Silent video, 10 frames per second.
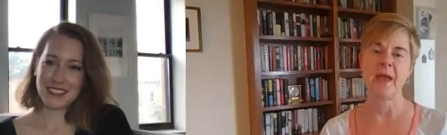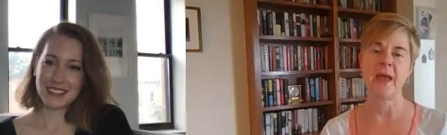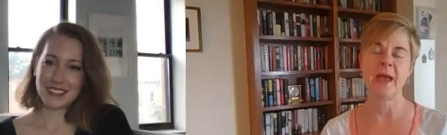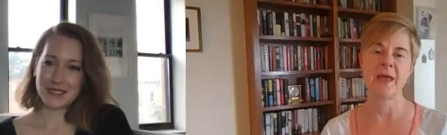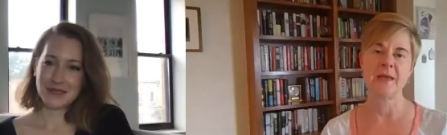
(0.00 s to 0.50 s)

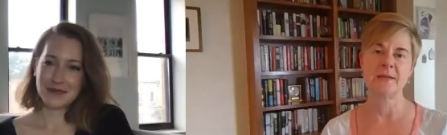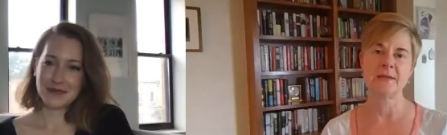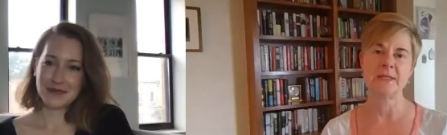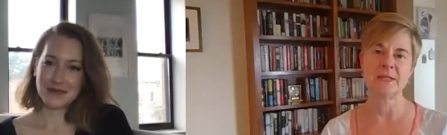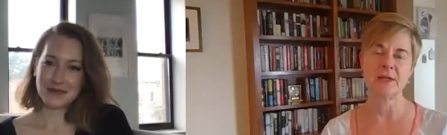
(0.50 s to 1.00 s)

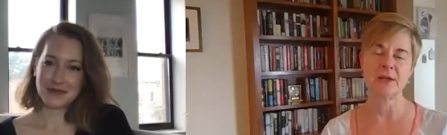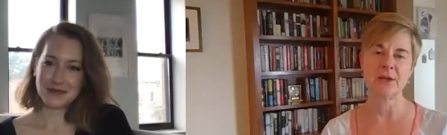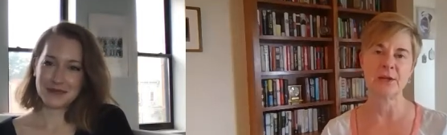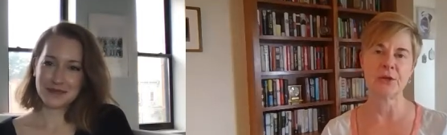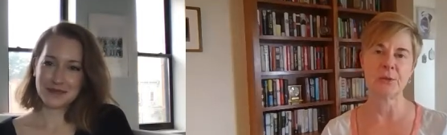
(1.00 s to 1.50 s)
Speaker 1: and
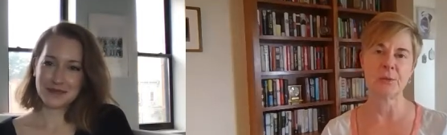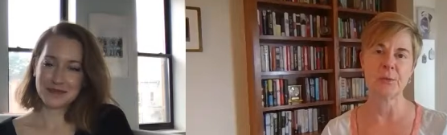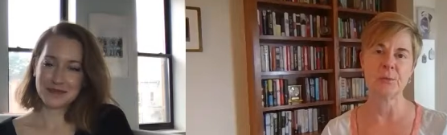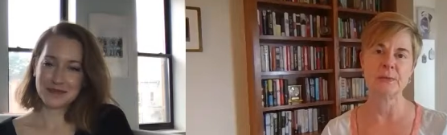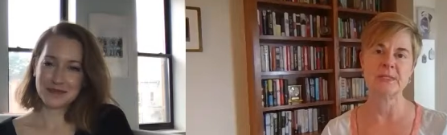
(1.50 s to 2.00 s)

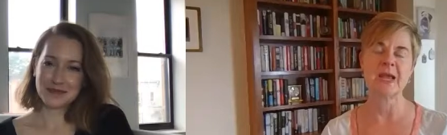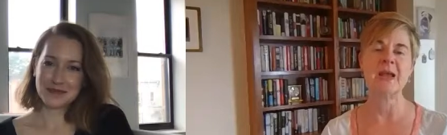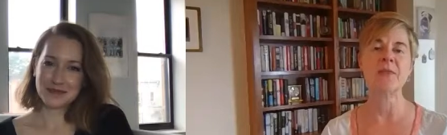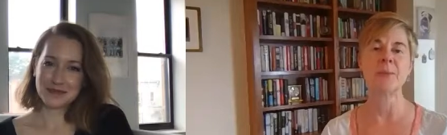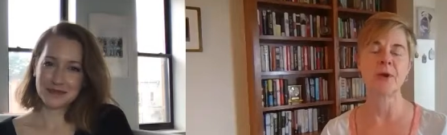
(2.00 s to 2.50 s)
you say
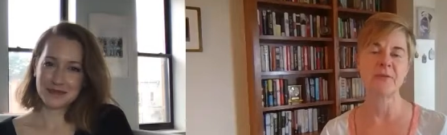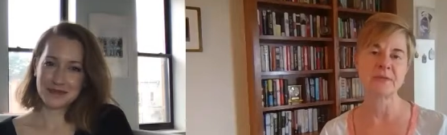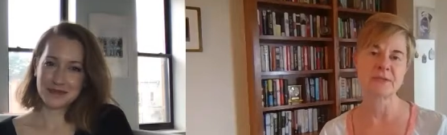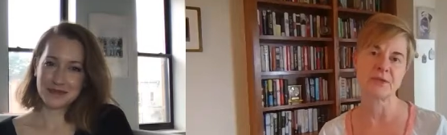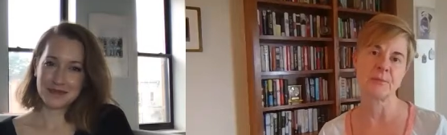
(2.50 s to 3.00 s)
in the
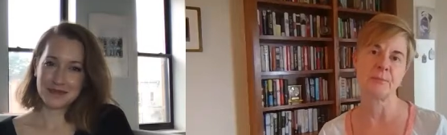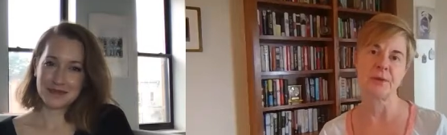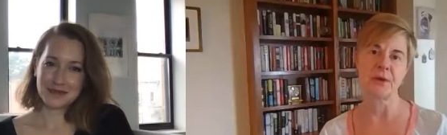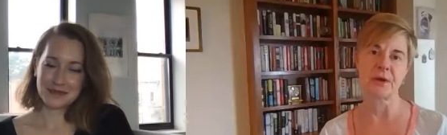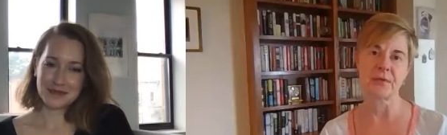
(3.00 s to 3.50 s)
preface to the
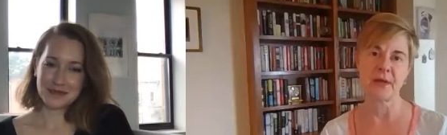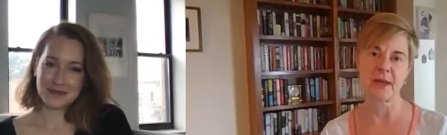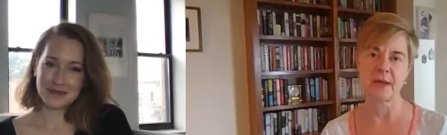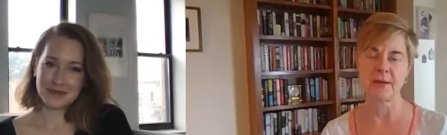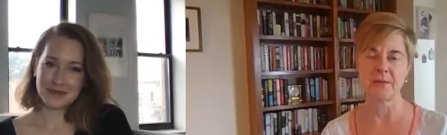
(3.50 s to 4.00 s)
book
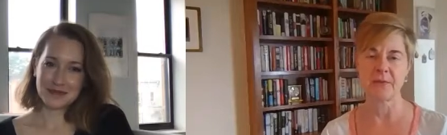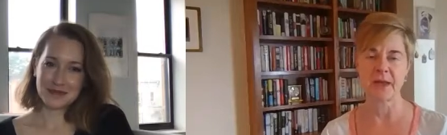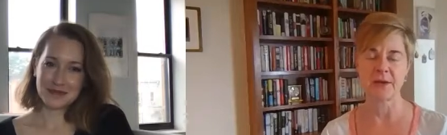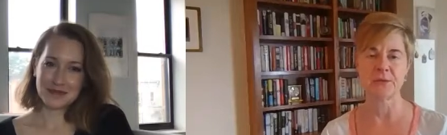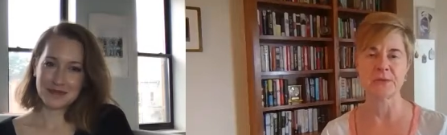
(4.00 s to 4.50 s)
that
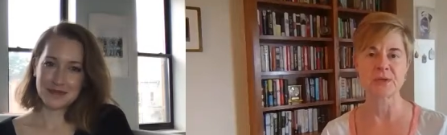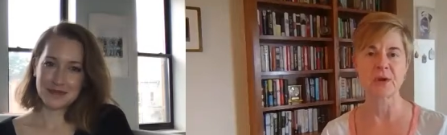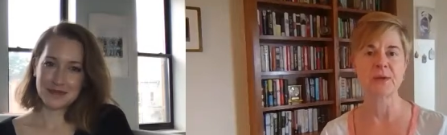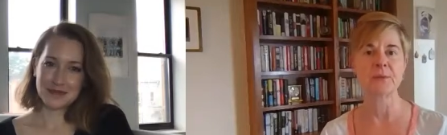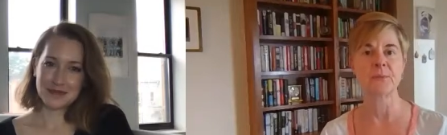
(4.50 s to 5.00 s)
that you
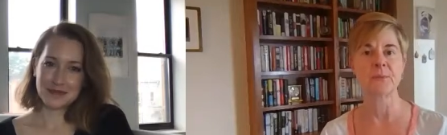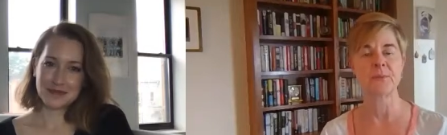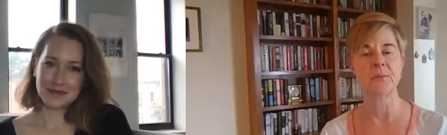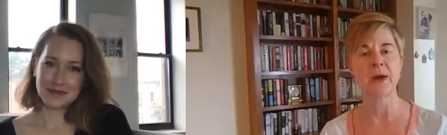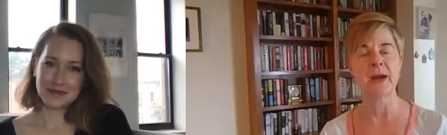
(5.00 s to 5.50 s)
started
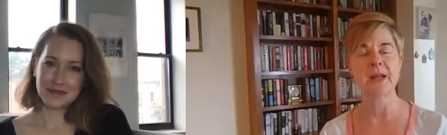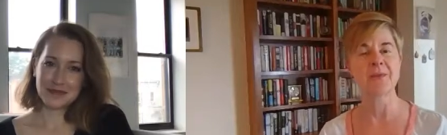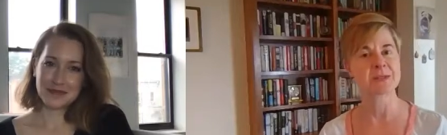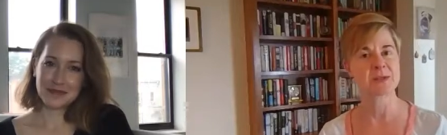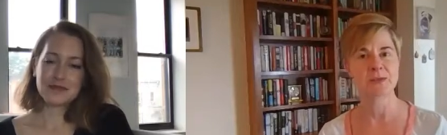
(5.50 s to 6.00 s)
writing
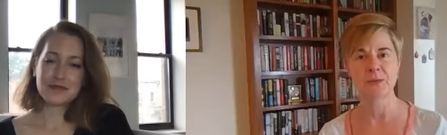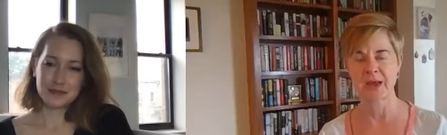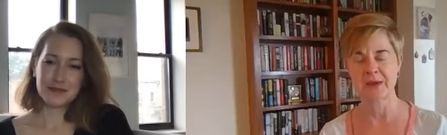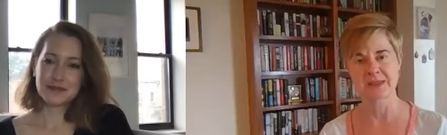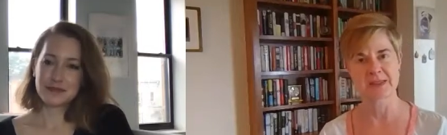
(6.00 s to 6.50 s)
this in
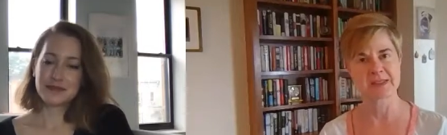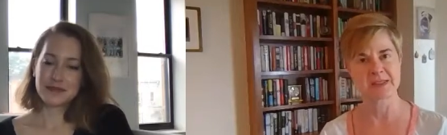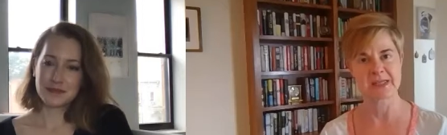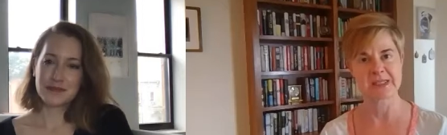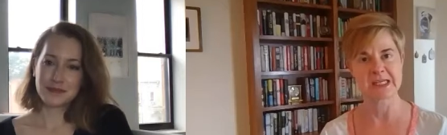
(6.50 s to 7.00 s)

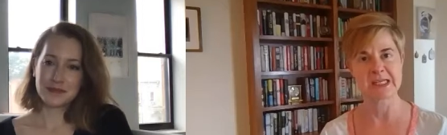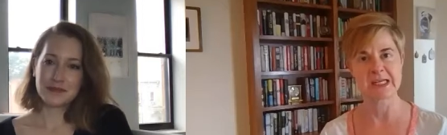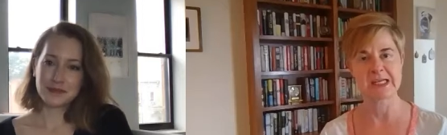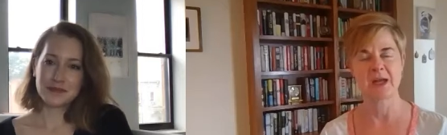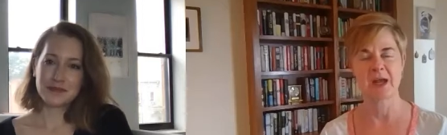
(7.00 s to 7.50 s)

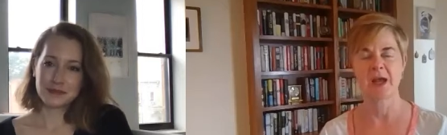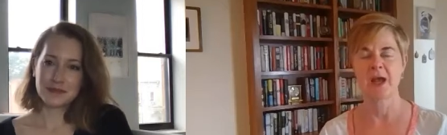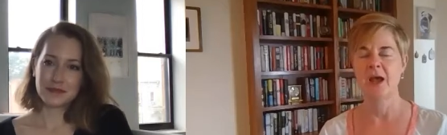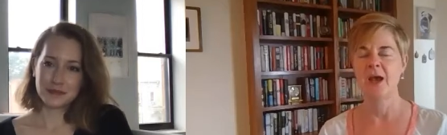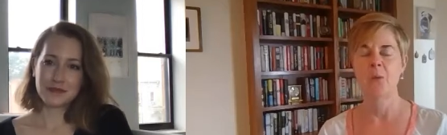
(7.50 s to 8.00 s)
2016
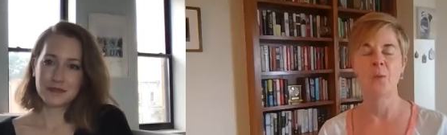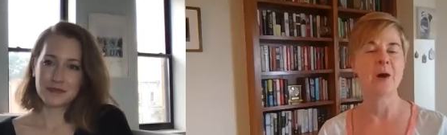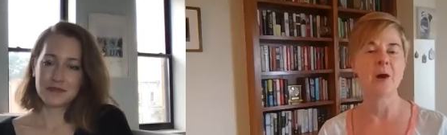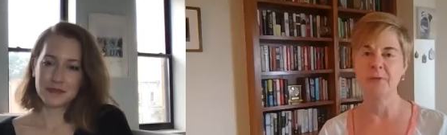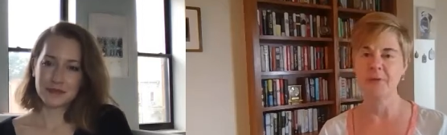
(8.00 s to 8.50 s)
mm-hmm.
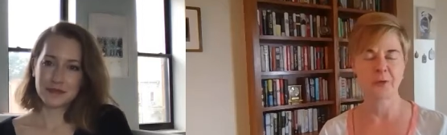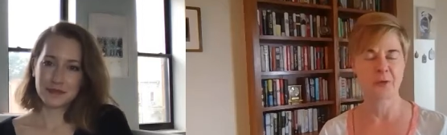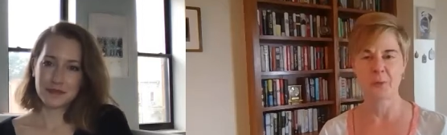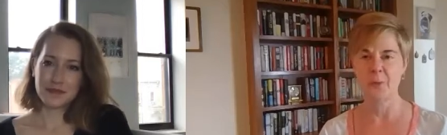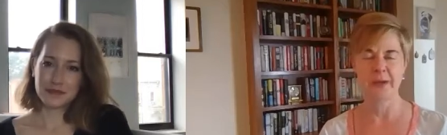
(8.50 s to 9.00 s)
well
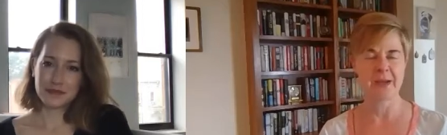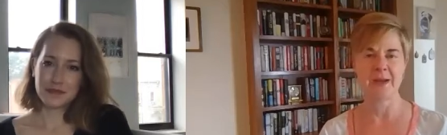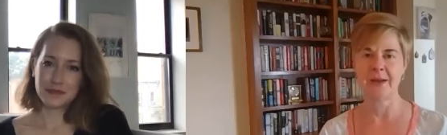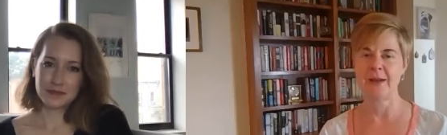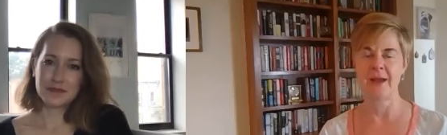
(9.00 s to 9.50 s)
before
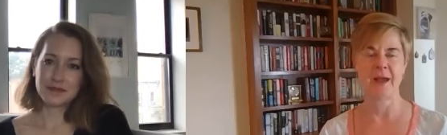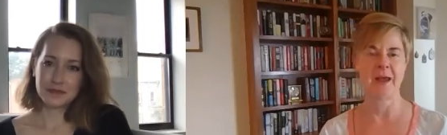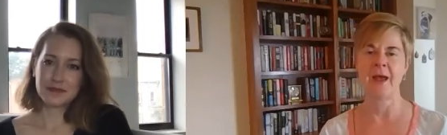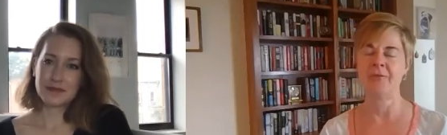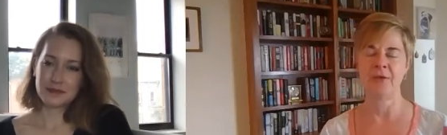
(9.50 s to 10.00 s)
we
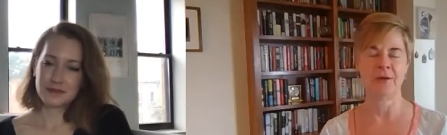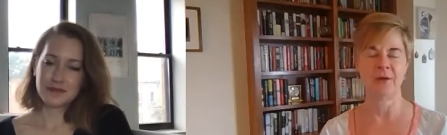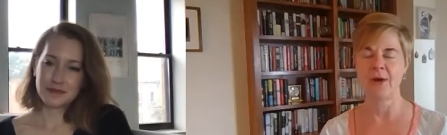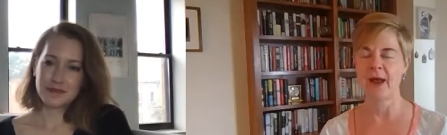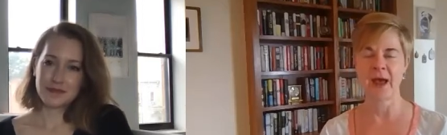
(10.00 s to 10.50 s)

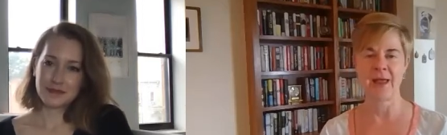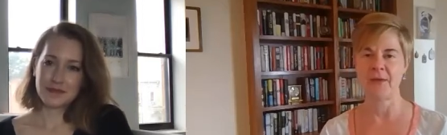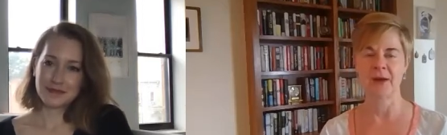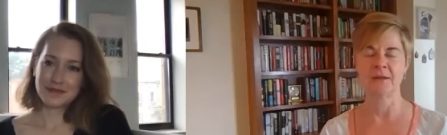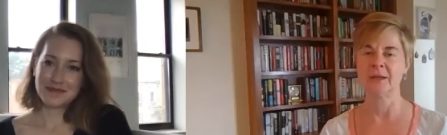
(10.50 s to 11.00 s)
ever had
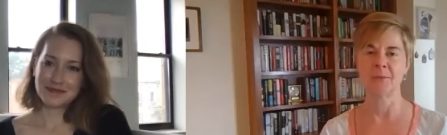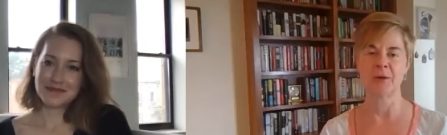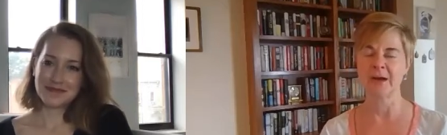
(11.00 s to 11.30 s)
a glimmer